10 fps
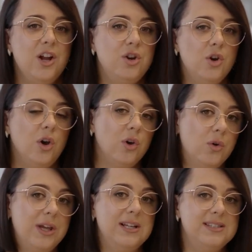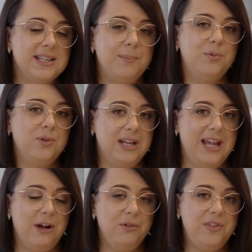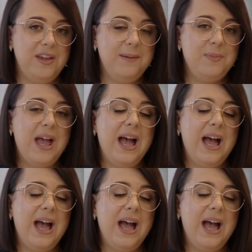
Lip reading: not looking supple and healthy